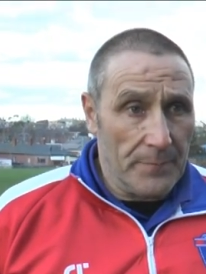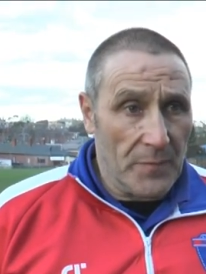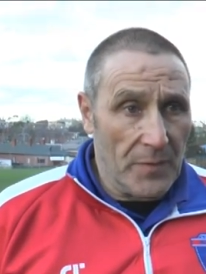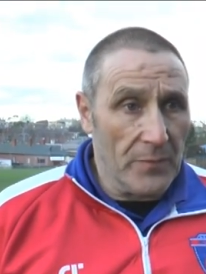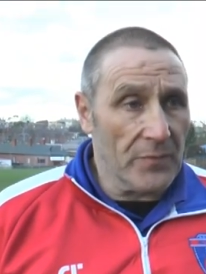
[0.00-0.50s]

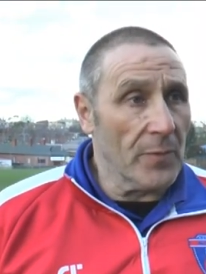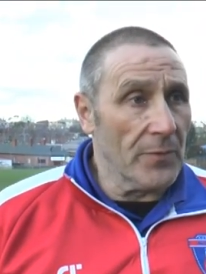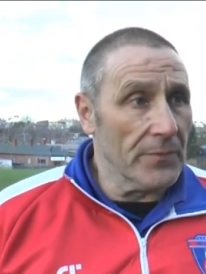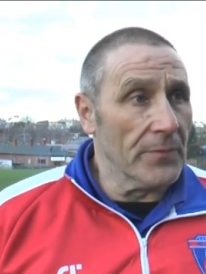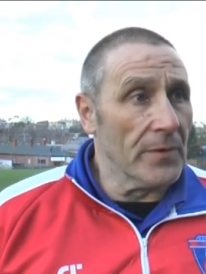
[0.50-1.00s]
he
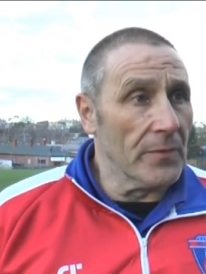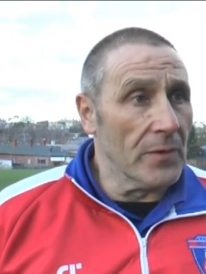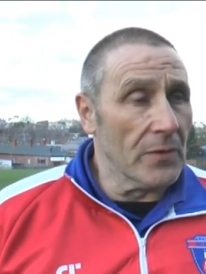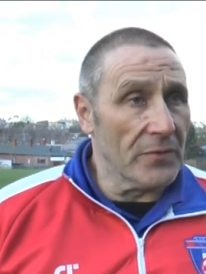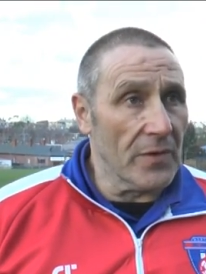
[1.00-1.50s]
responded really
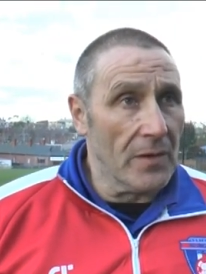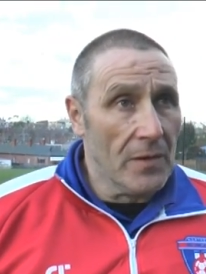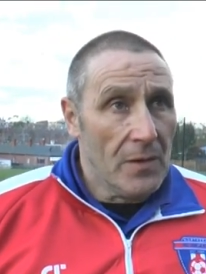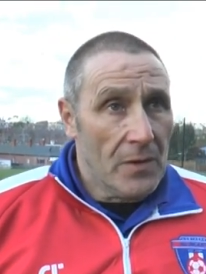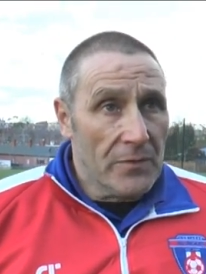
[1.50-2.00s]
well. So
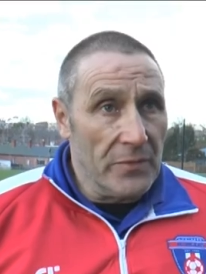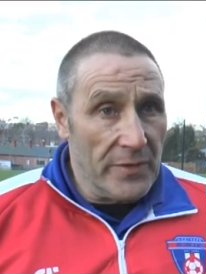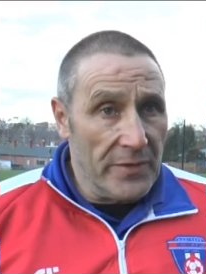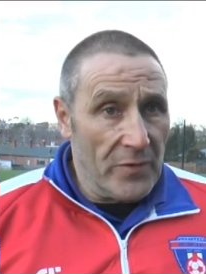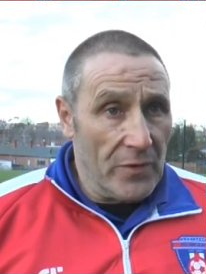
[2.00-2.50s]

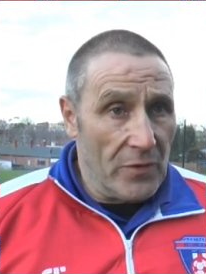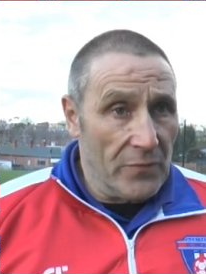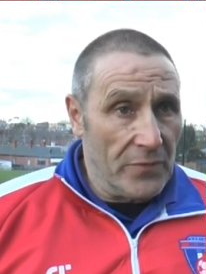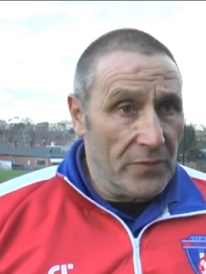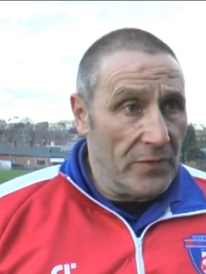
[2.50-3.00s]
when you've got
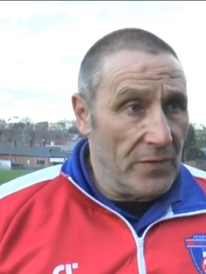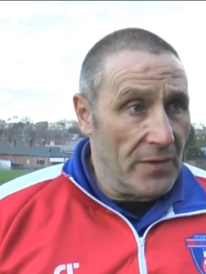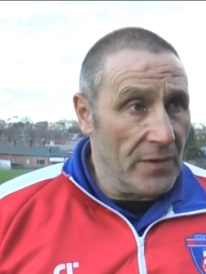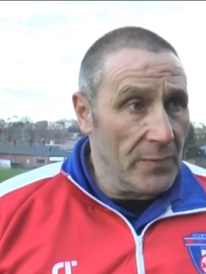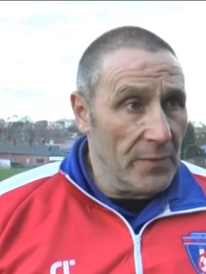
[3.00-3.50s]
confidence in your
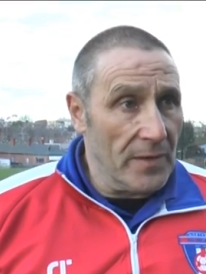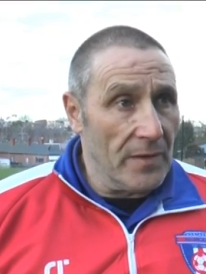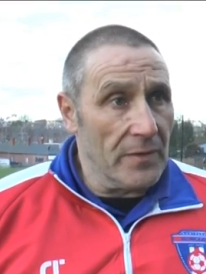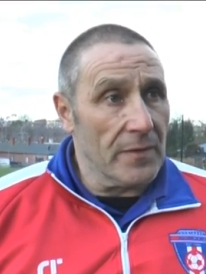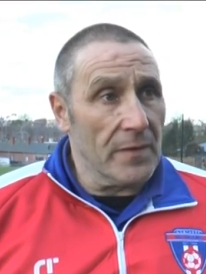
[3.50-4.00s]
keeper to go
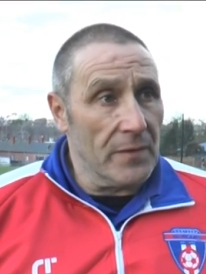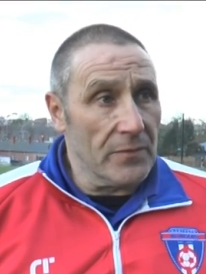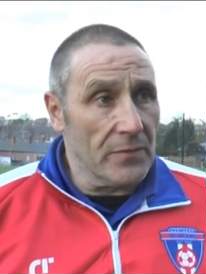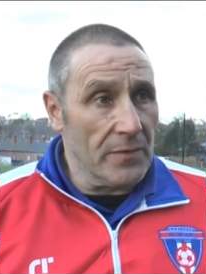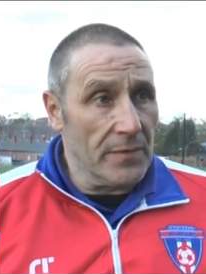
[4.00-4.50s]
and get those
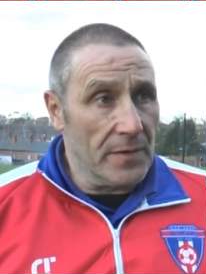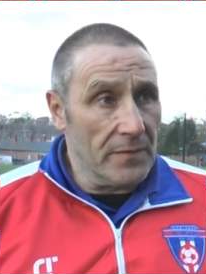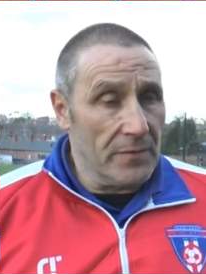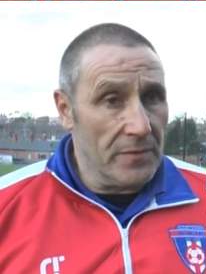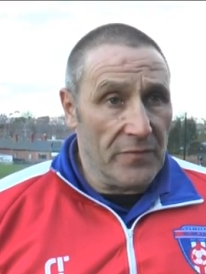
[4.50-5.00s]
sort of
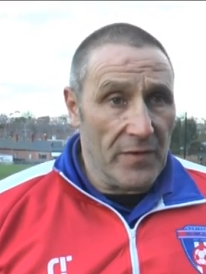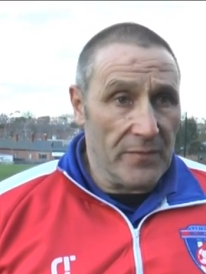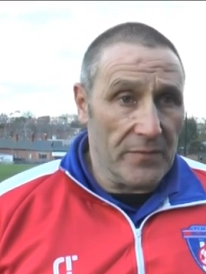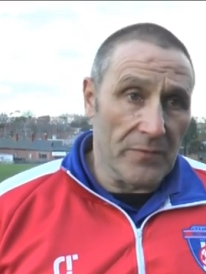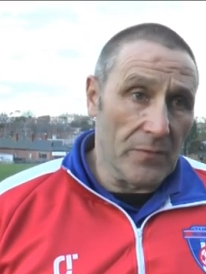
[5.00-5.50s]
things, your
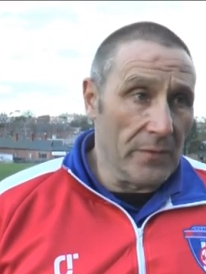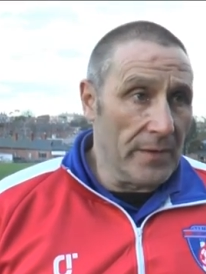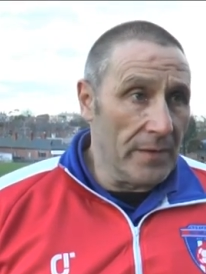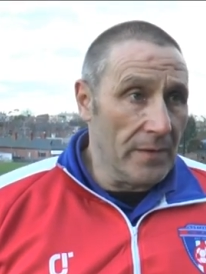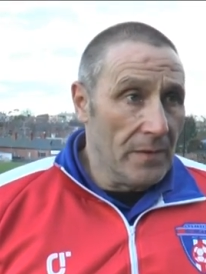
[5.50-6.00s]
defence is
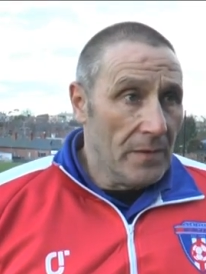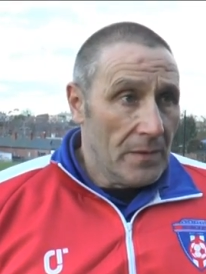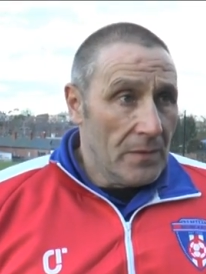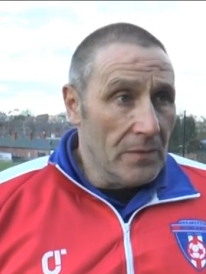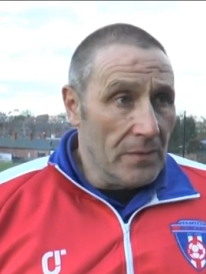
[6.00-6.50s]
already
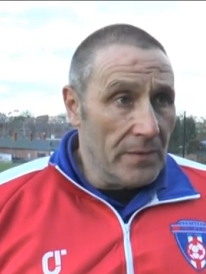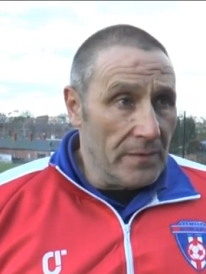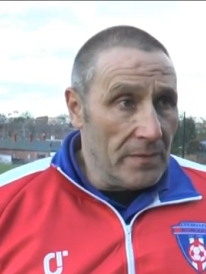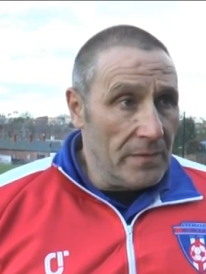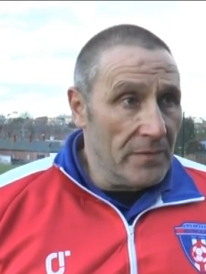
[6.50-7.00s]

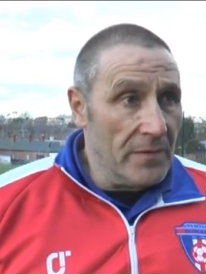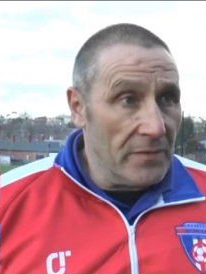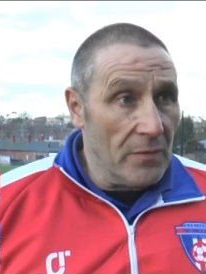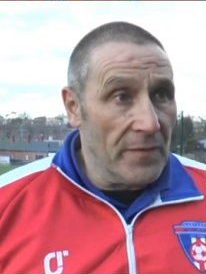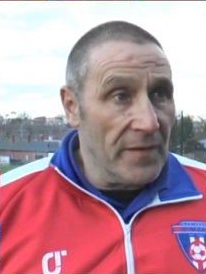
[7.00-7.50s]

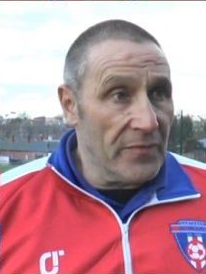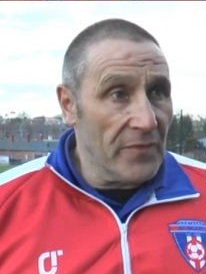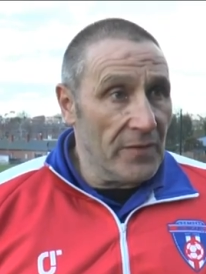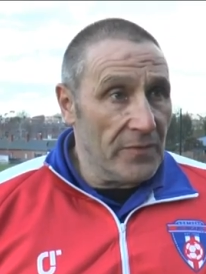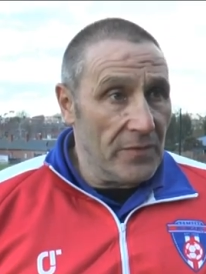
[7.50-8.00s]
on the
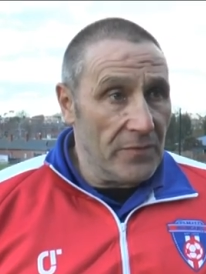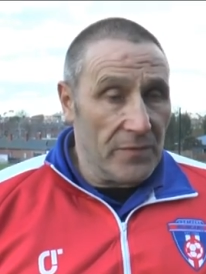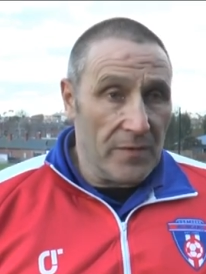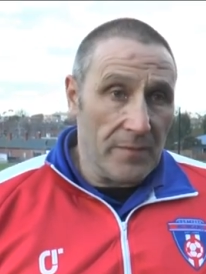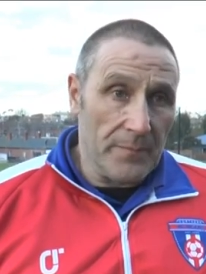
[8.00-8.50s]
offensive,
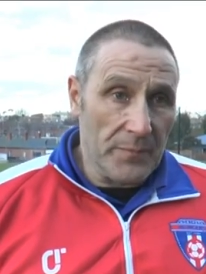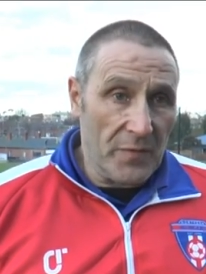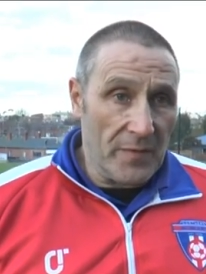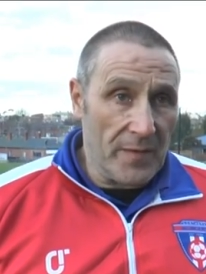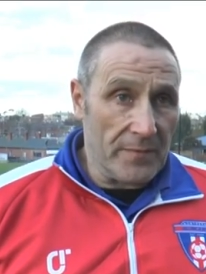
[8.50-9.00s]
so
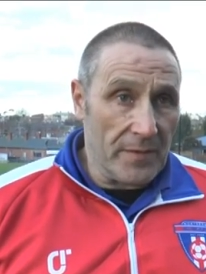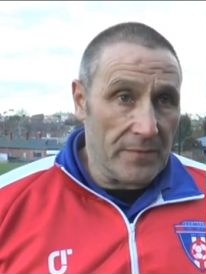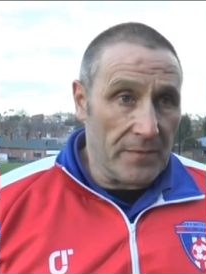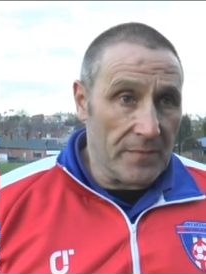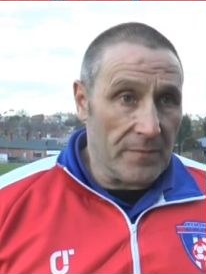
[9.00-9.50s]

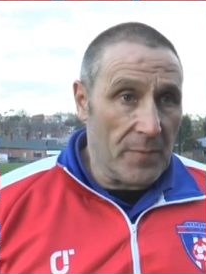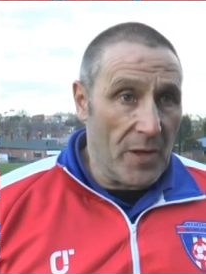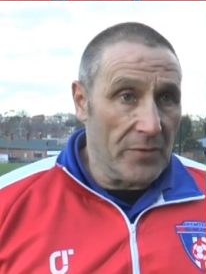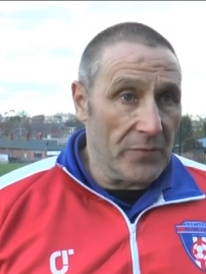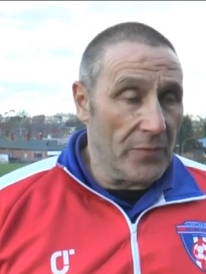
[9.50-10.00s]
that's a
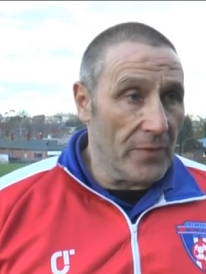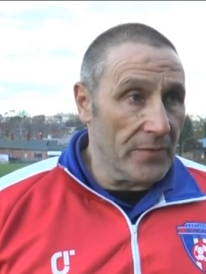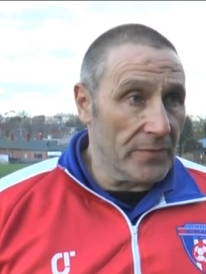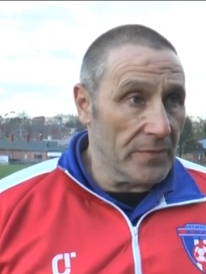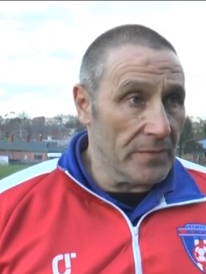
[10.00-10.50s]
bonus for
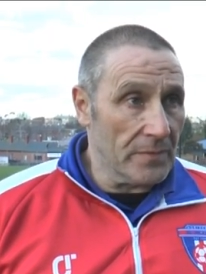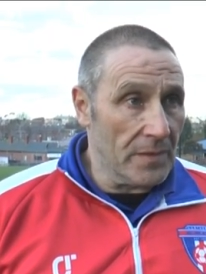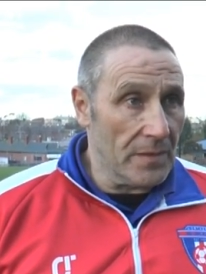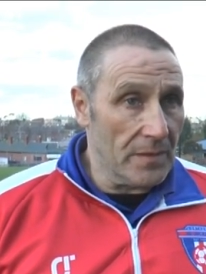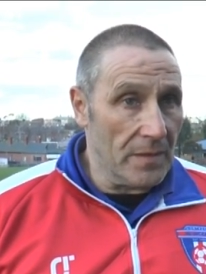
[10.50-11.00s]
us. And
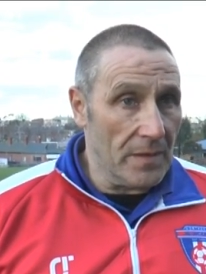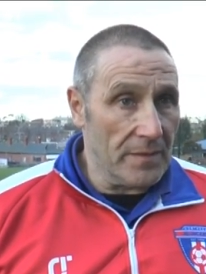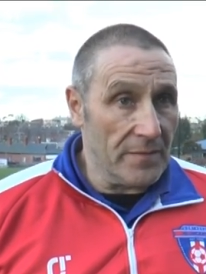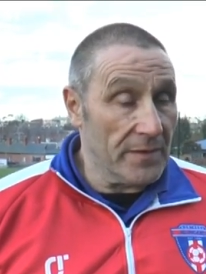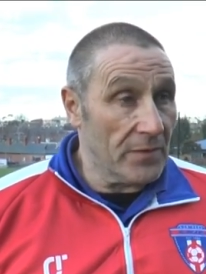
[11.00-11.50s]

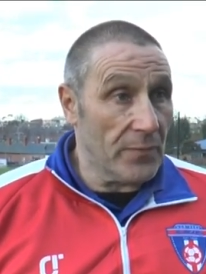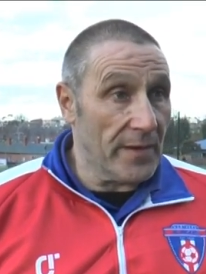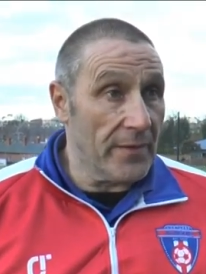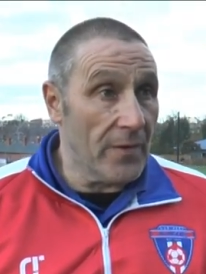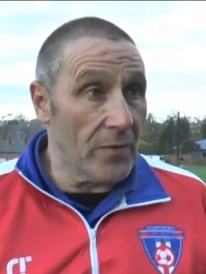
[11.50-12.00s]
he's only a
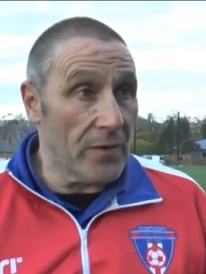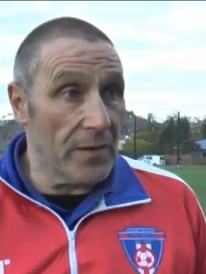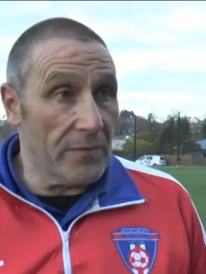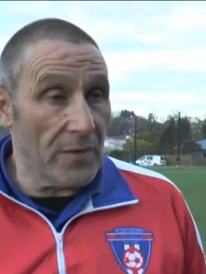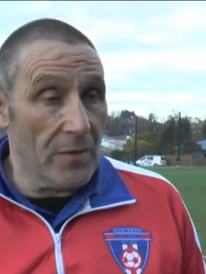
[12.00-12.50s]
20-year-old
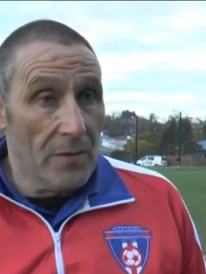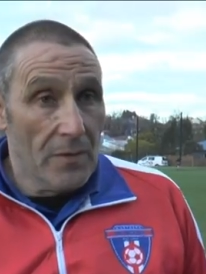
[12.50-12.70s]
kid, so